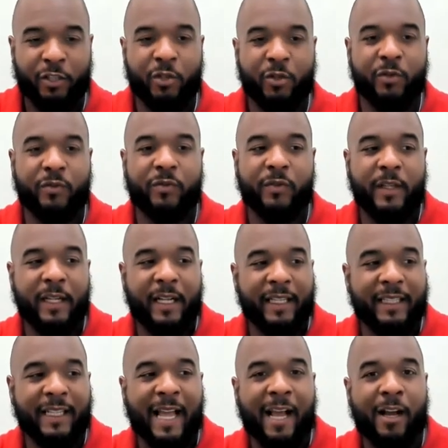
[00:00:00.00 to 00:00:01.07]
you've
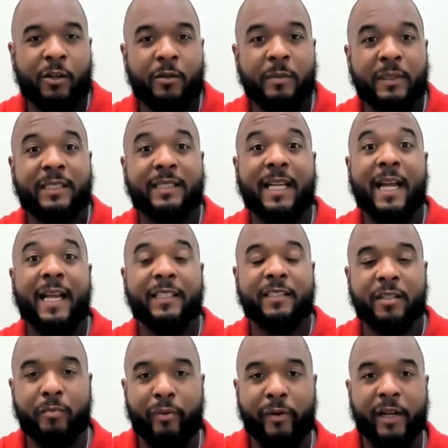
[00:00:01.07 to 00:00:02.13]
allowed Messiah
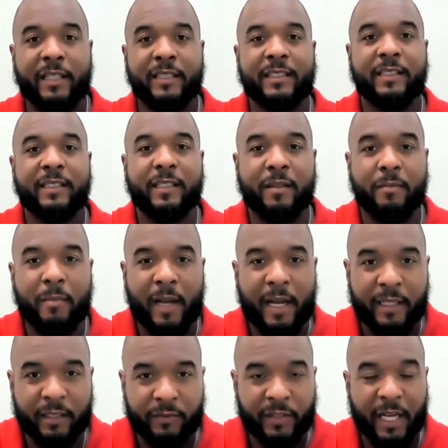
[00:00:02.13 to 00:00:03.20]
to bring us into the
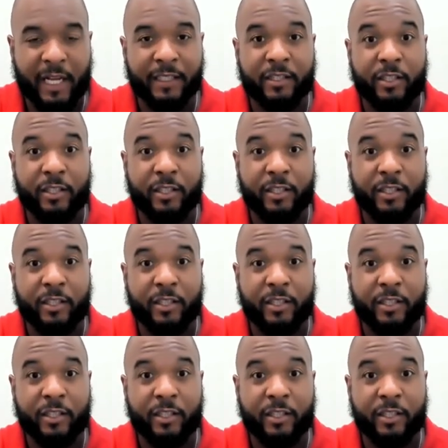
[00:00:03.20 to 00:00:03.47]
mind of Yah,